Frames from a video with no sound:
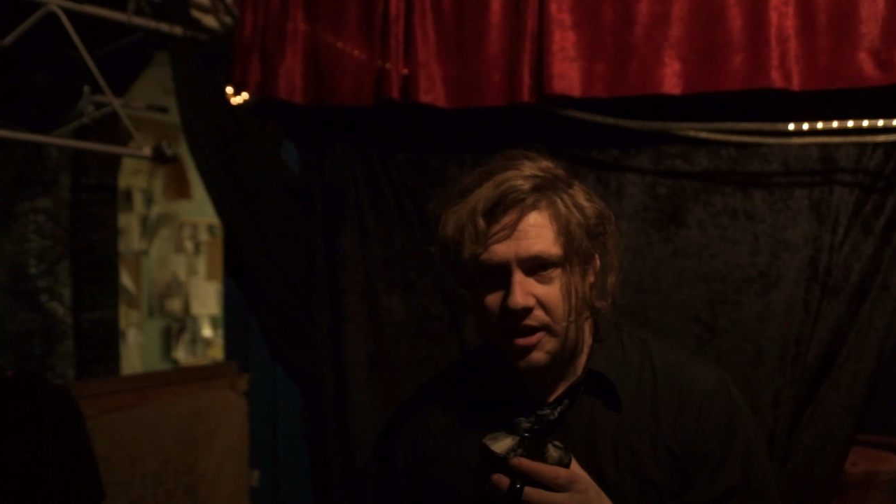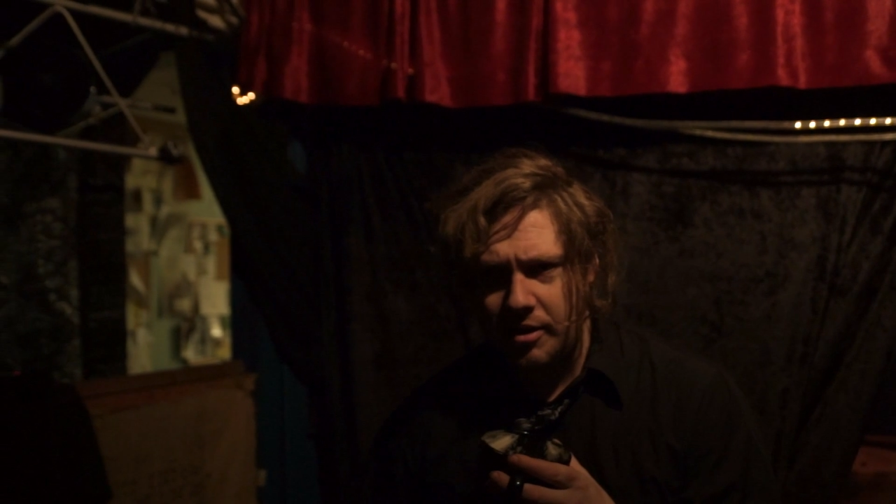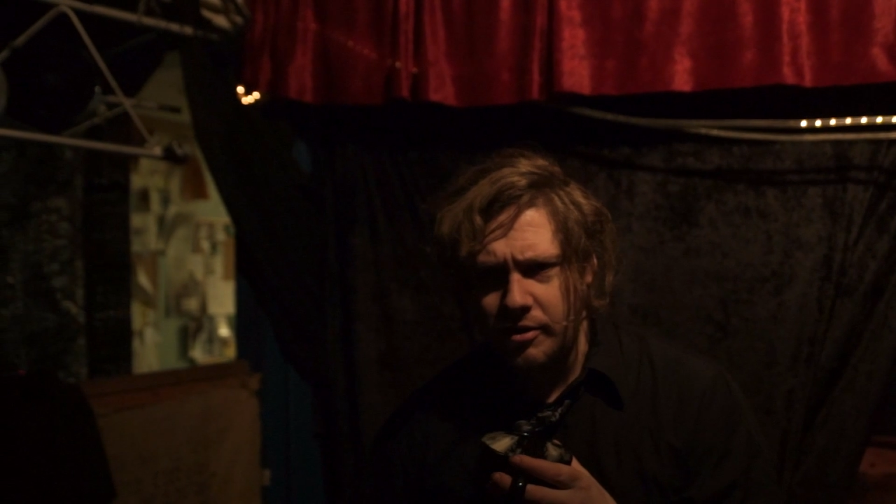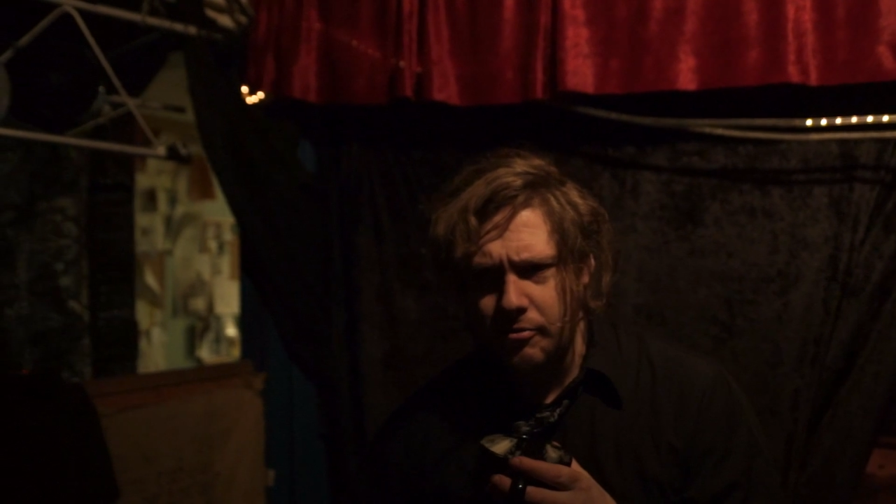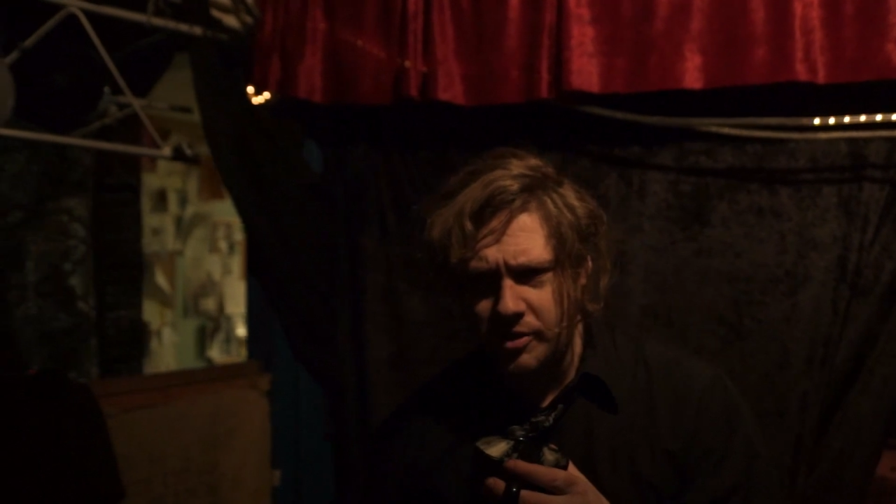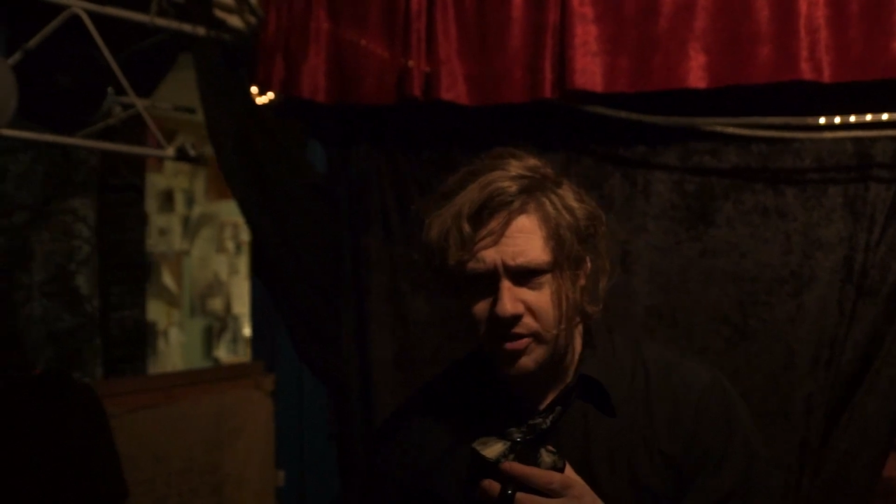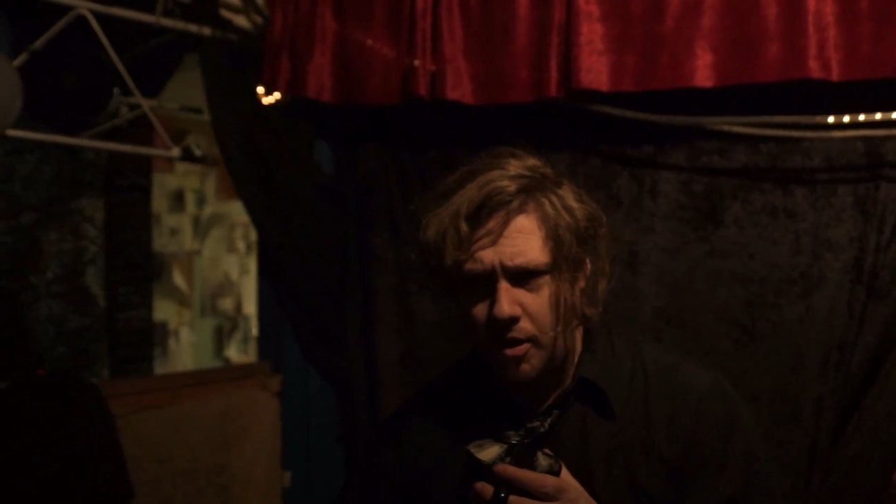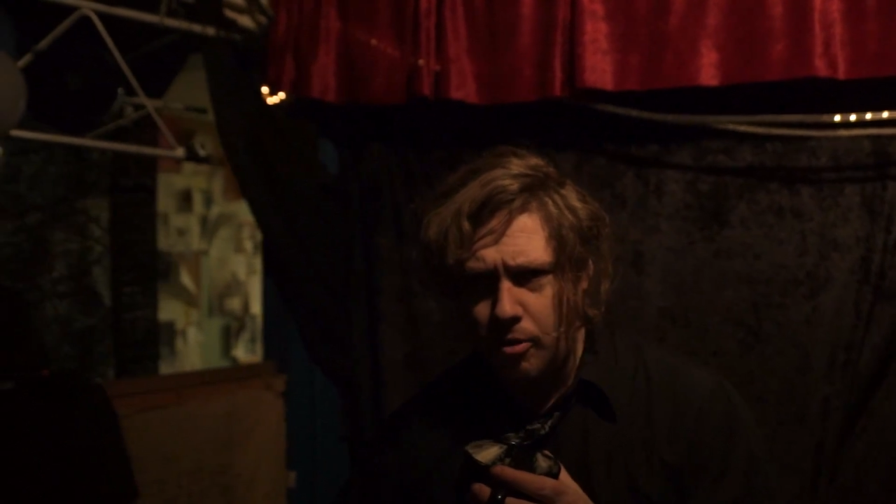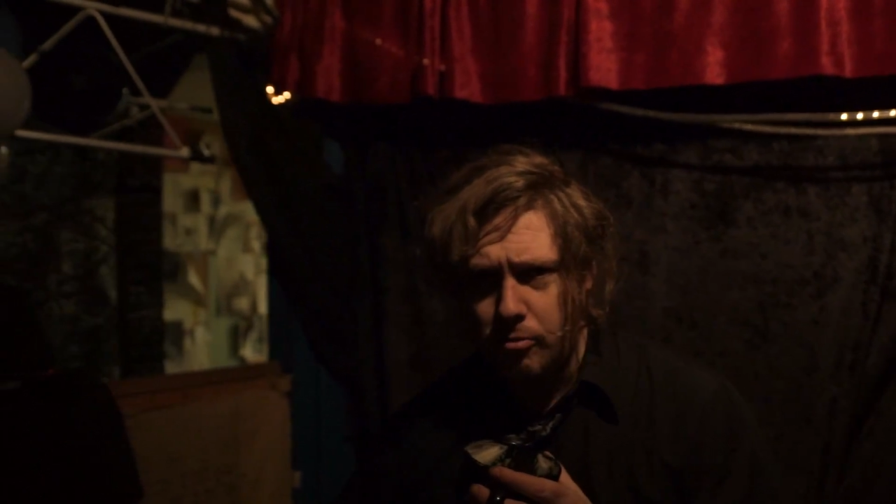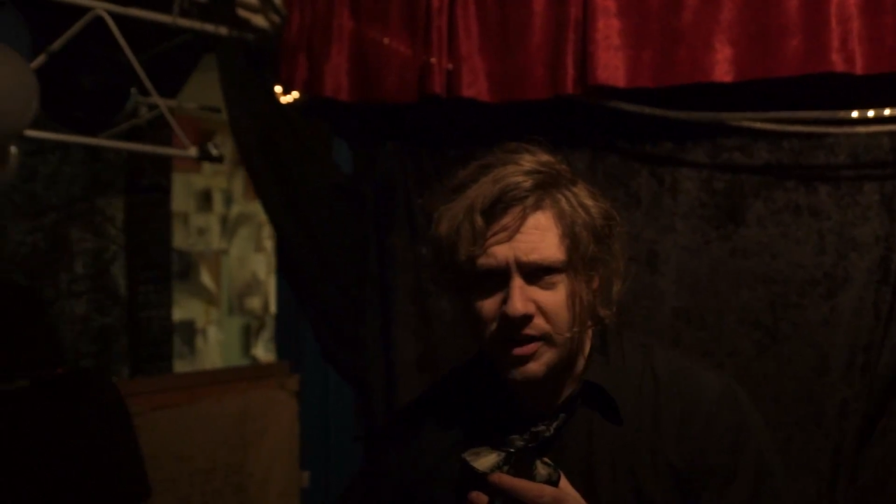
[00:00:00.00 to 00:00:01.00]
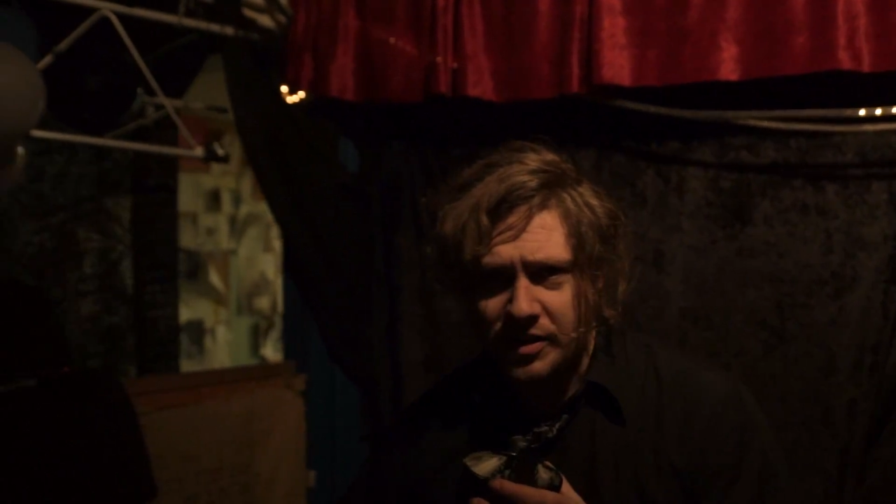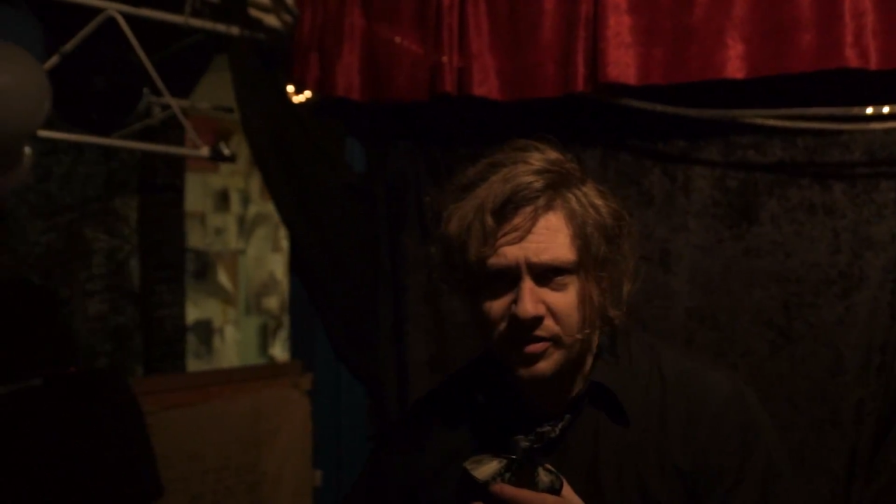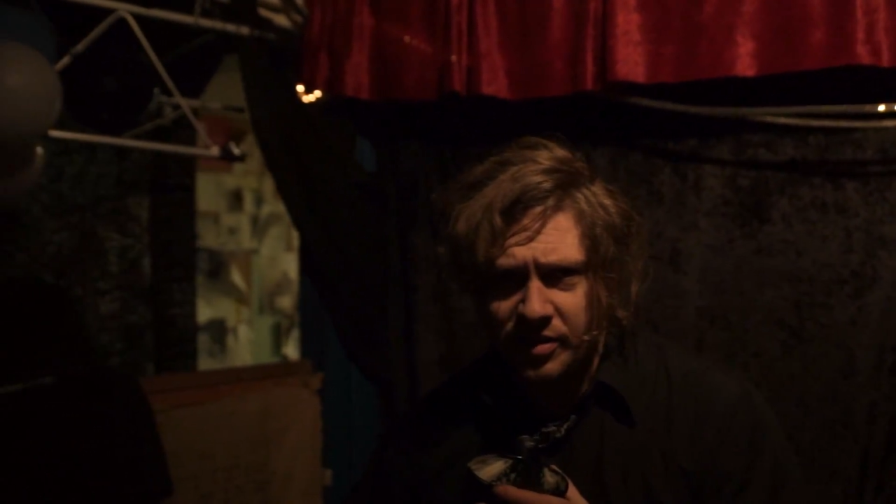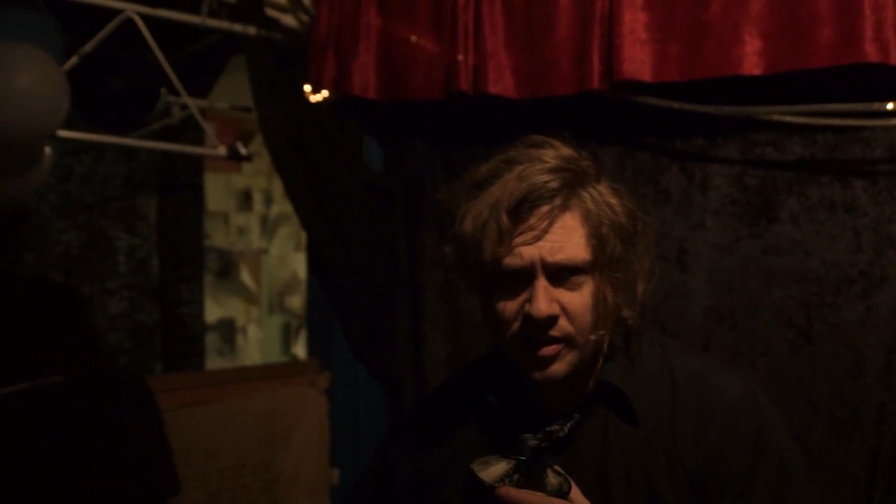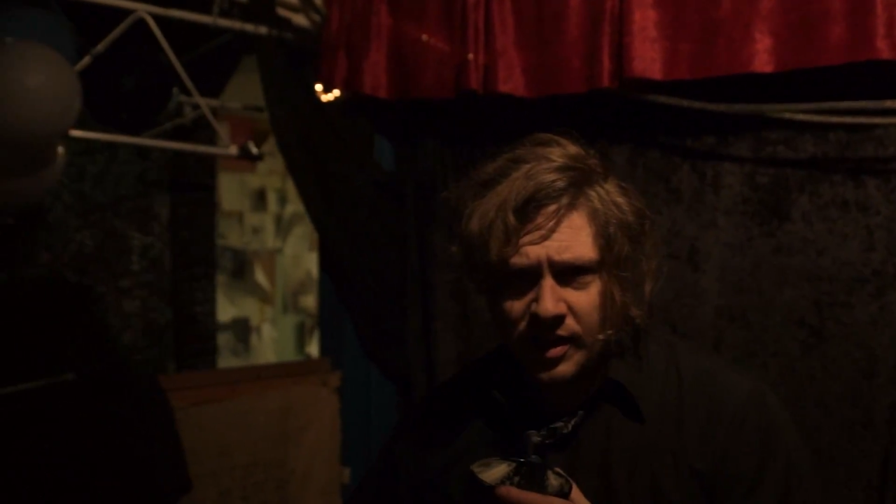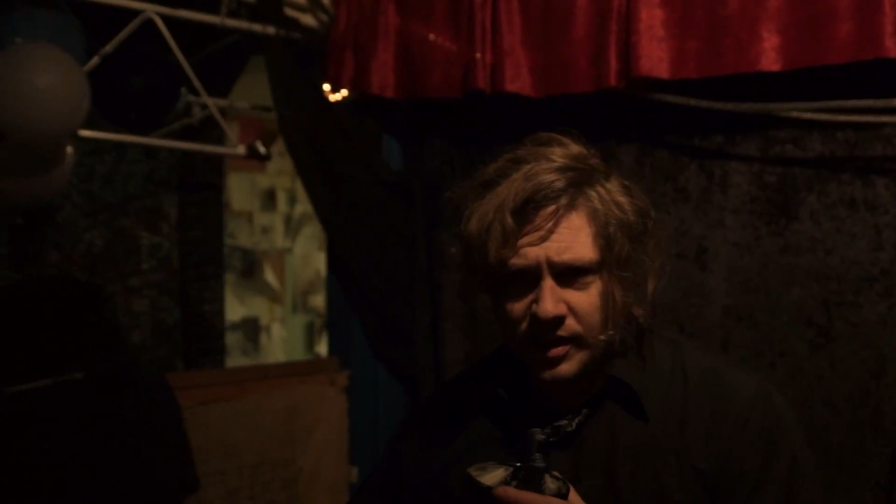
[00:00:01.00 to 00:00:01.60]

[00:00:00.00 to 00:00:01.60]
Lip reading: Karen was always